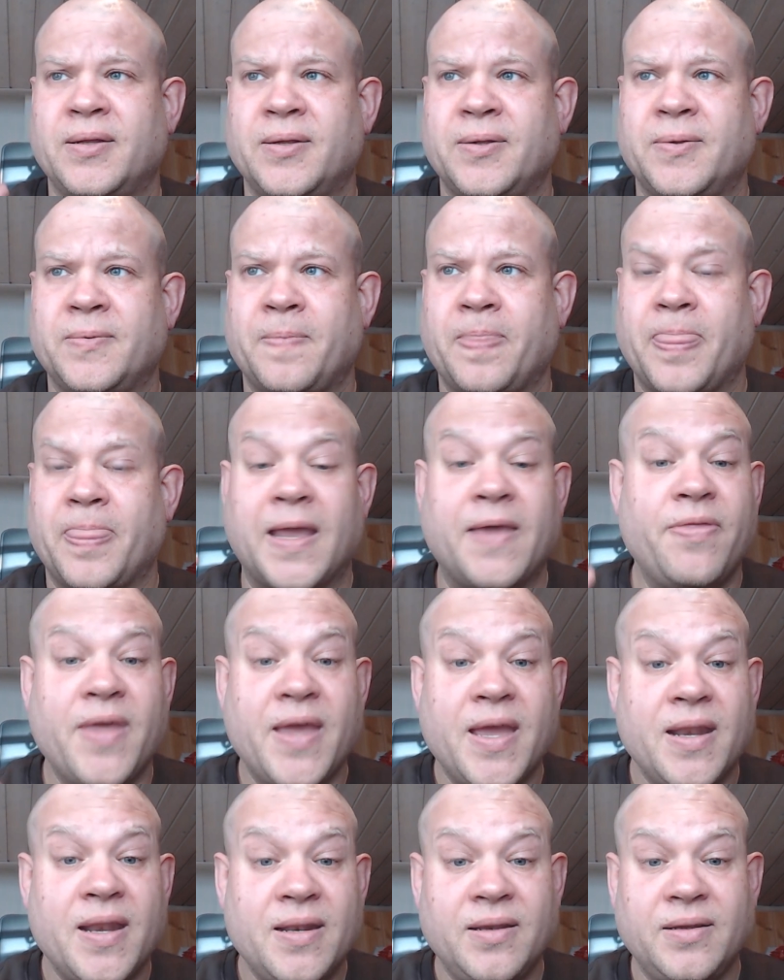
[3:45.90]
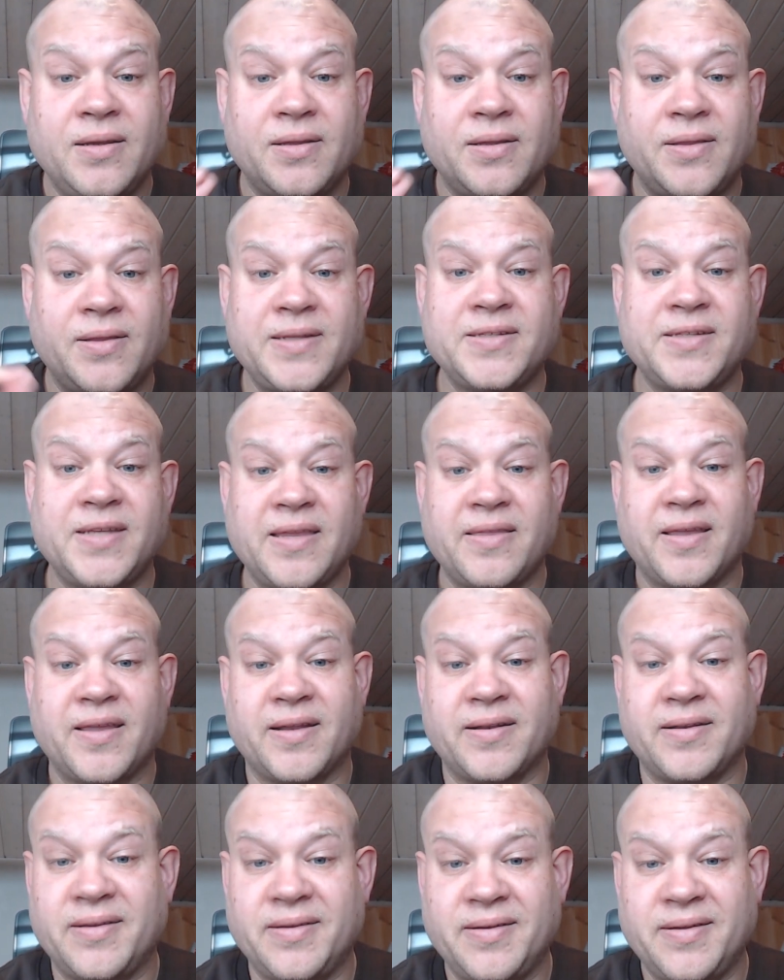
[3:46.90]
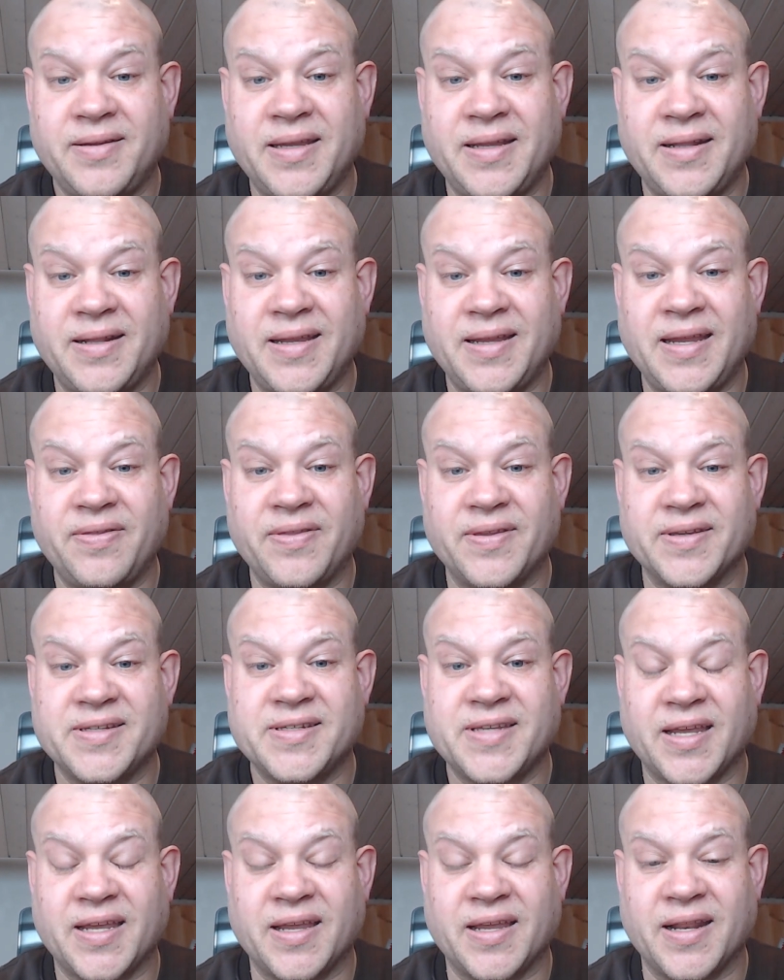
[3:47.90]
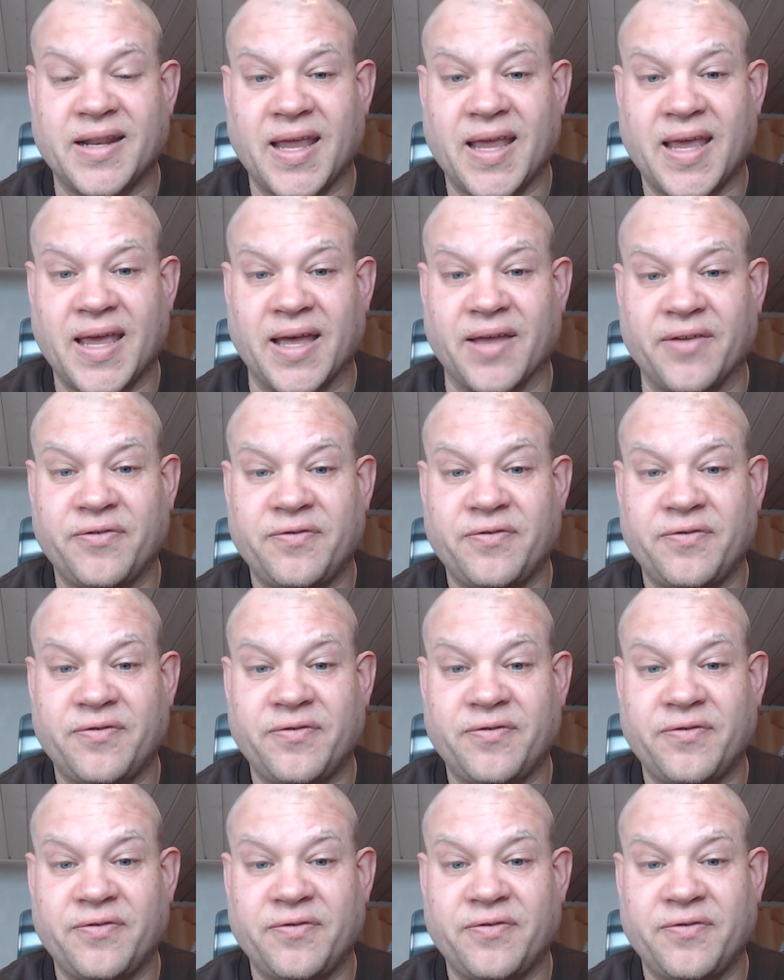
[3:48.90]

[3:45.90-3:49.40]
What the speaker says: And then let's say that in the second half,